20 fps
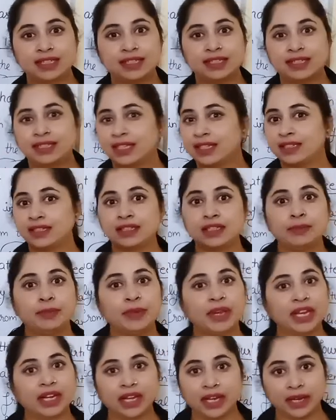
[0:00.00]
since the
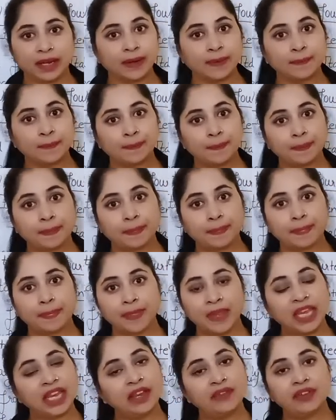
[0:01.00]
beginning.
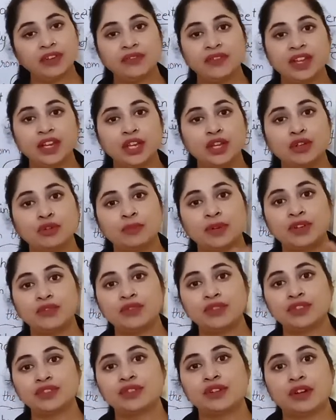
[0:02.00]
Even when human
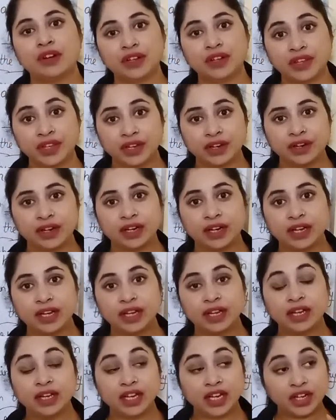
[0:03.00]
was not there,
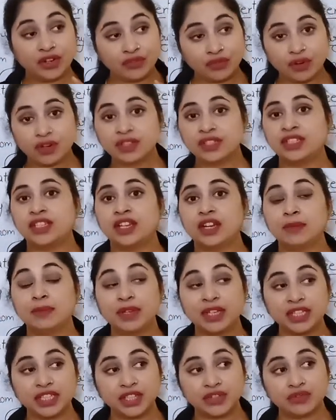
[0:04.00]
it was there
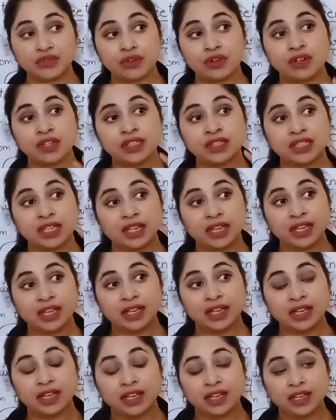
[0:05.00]
because
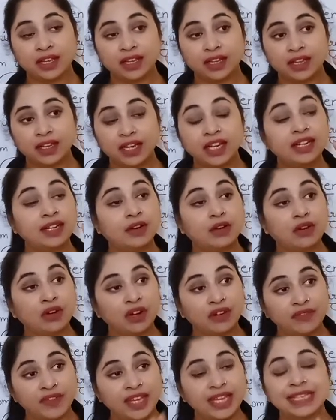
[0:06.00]
it
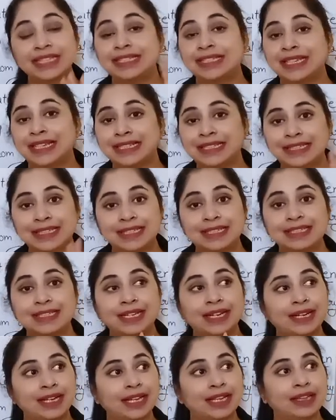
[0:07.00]
always
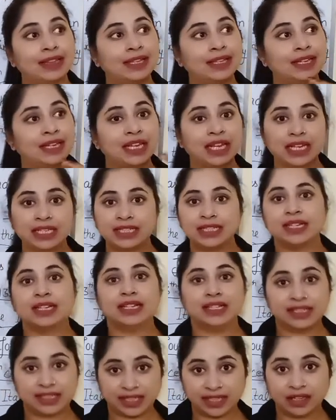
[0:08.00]
existed in the nature
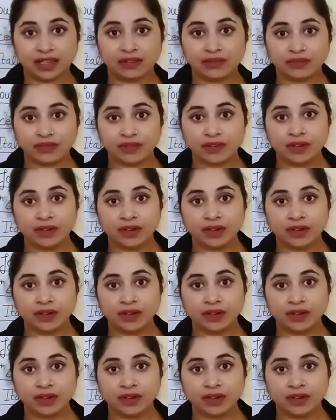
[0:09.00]
itself.